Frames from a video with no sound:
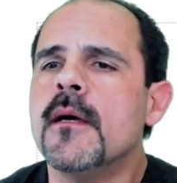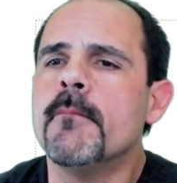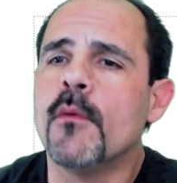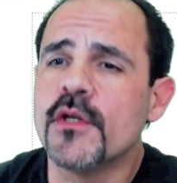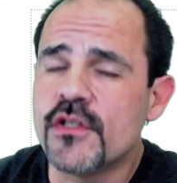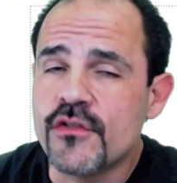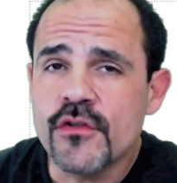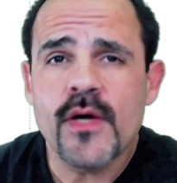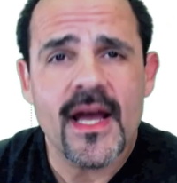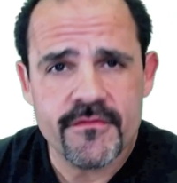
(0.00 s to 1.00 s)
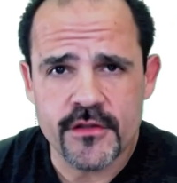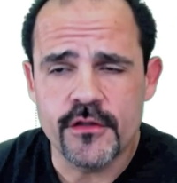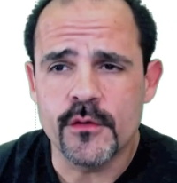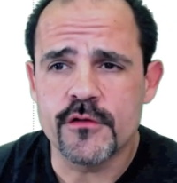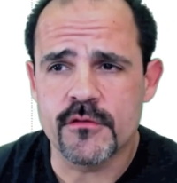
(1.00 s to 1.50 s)
But what you do have to
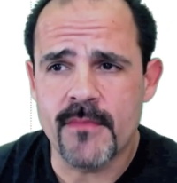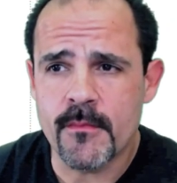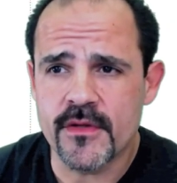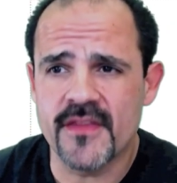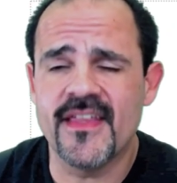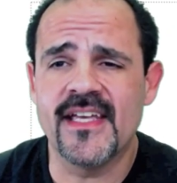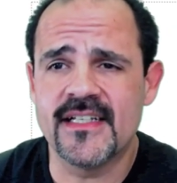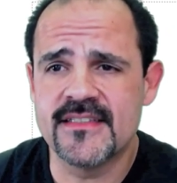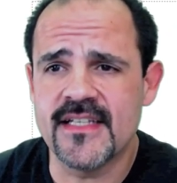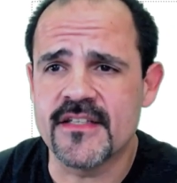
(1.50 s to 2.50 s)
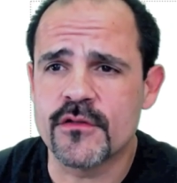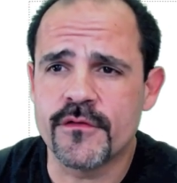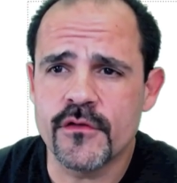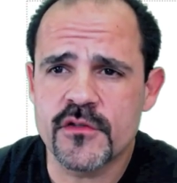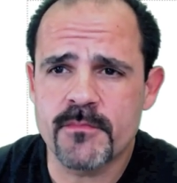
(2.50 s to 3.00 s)
do is remember that they exist. So
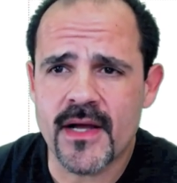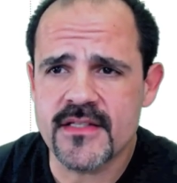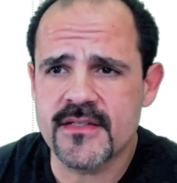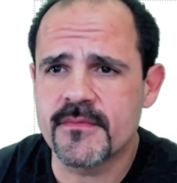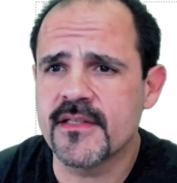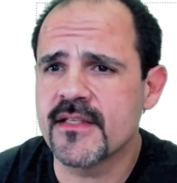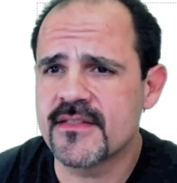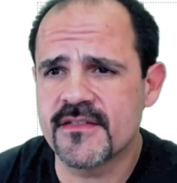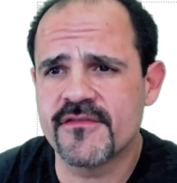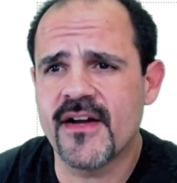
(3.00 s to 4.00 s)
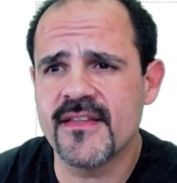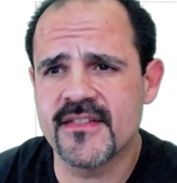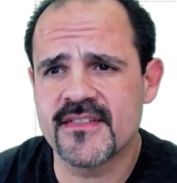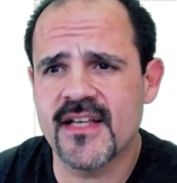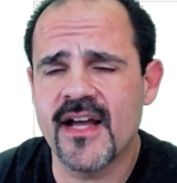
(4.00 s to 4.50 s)
if you spot something that says find the
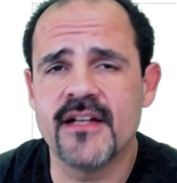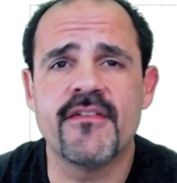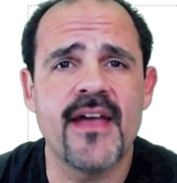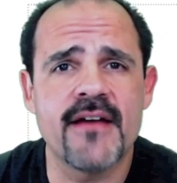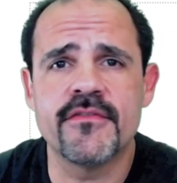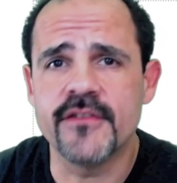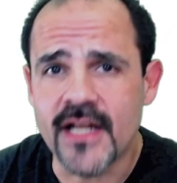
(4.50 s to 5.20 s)
sine of half of an